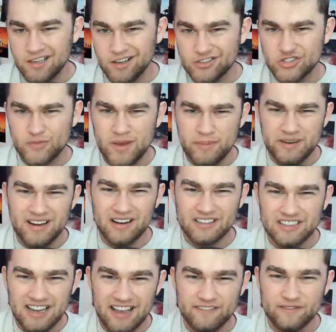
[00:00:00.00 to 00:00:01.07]
Also, maybe
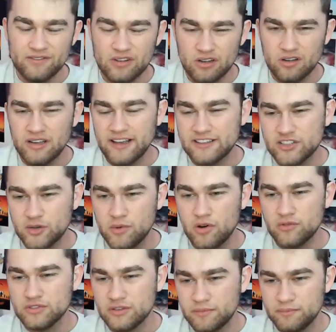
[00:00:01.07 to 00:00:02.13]
not have
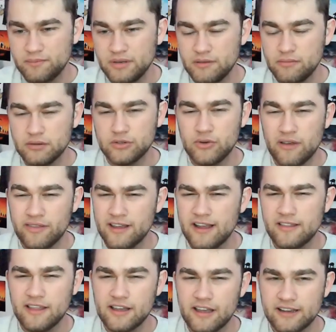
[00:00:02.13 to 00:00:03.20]
Exegol be blue. I think
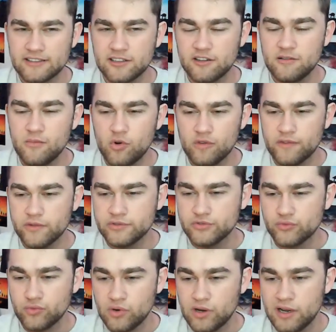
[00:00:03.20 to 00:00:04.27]
I'd like Exegol more if it was
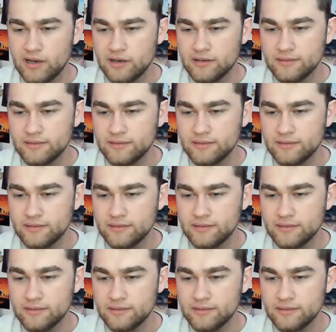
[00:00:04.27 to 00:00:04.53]
red.